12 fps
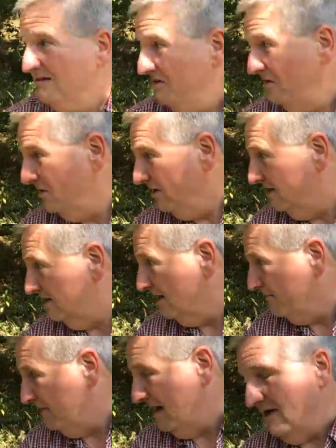a newly
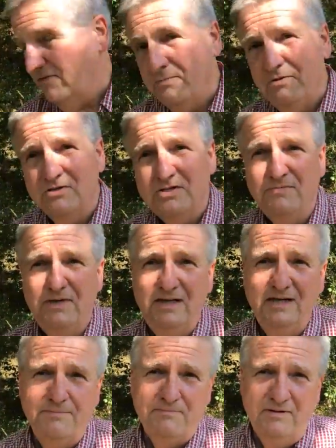cut path appears to
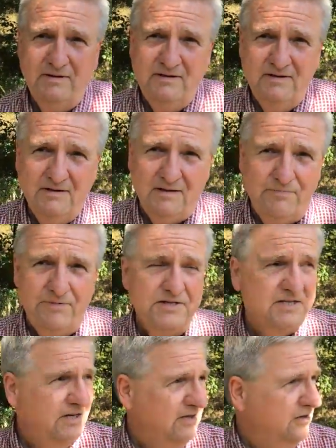be up
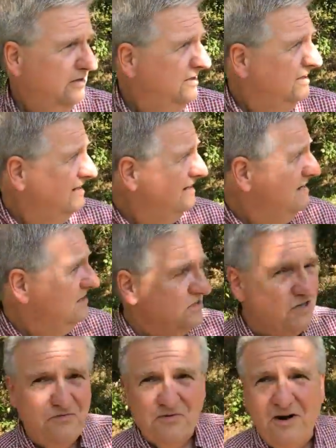this hill.
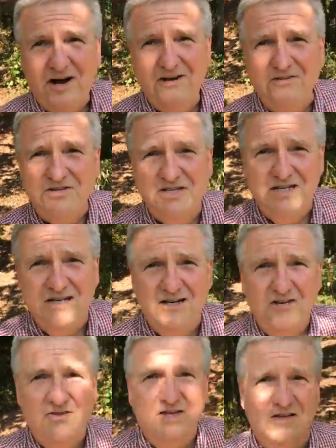So far I don't see
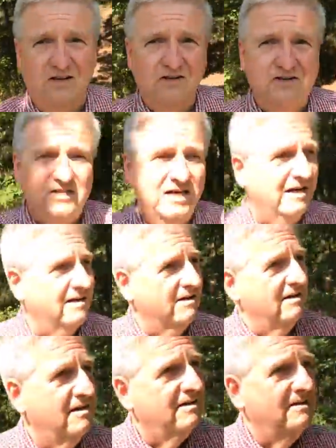anything that looks like
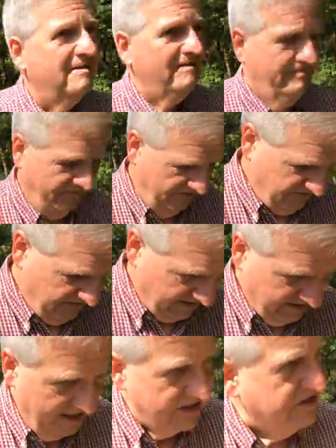
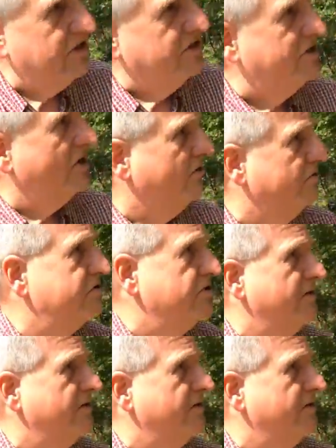foundation stones